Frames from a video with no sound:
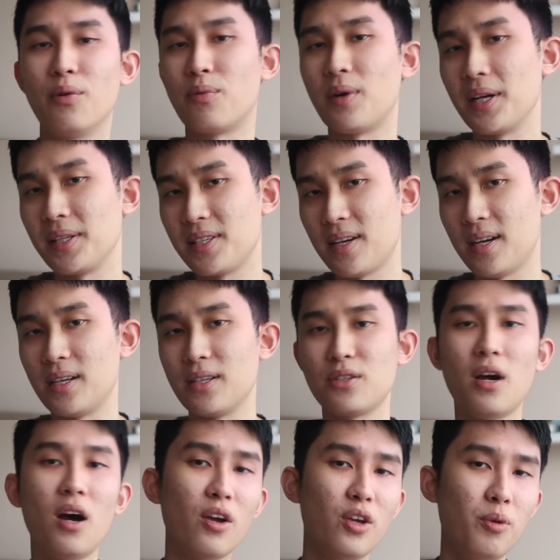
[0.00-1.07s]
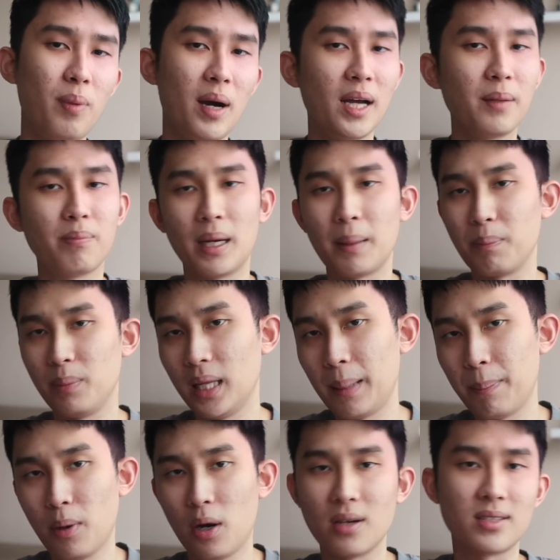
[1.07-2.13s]
Right side is occupied by play,
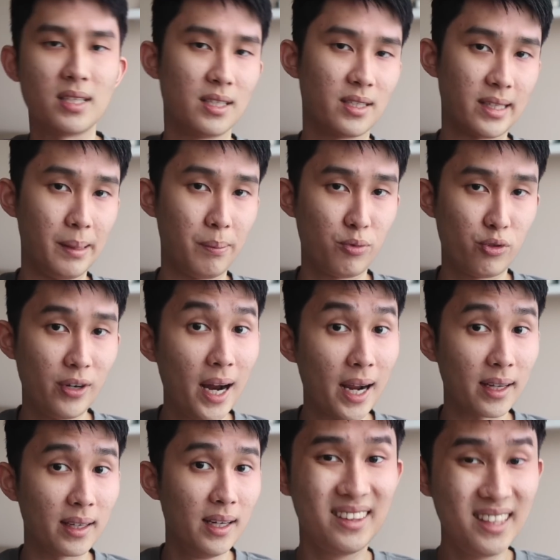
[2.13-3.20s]
pause, and skip track.